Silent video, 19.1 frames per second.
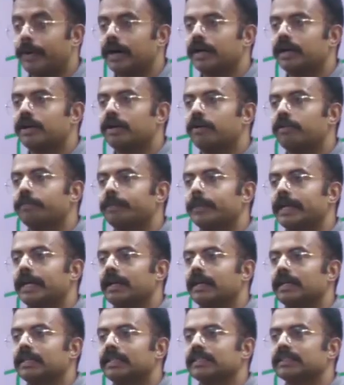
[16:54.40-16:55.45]
bird of
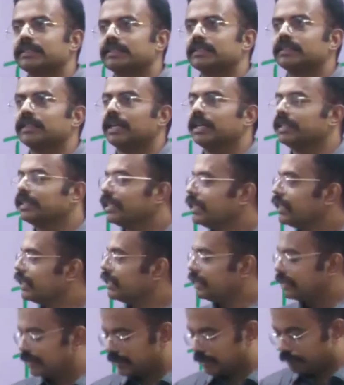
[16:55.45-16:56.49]
prey. It is, I think
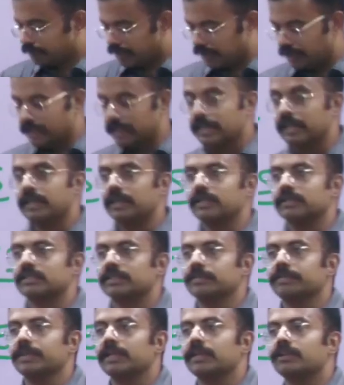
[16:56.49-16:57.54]
it is something really
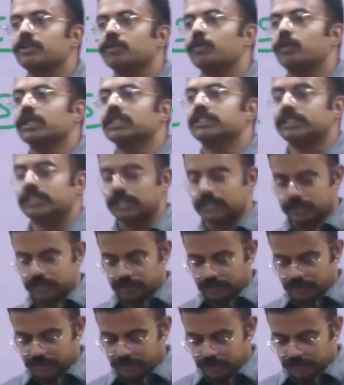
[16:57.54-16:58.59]
similar to vulture.
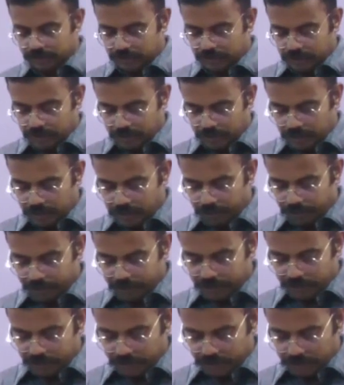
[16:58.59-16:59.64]
Let
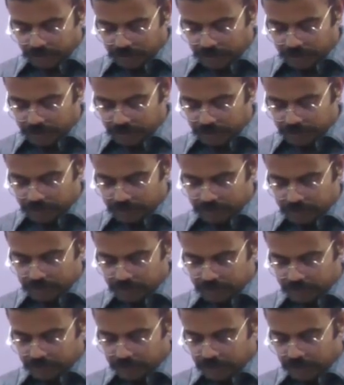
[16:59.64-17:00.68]
me just check it.
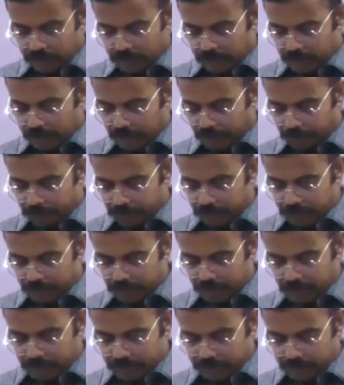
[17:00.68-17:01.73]

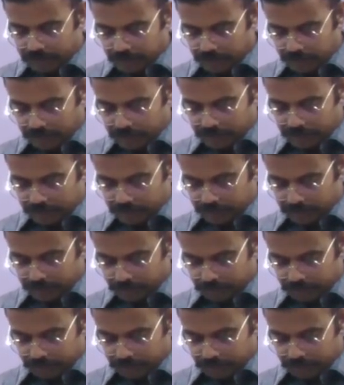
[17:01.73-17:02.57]
Raptor, I think it is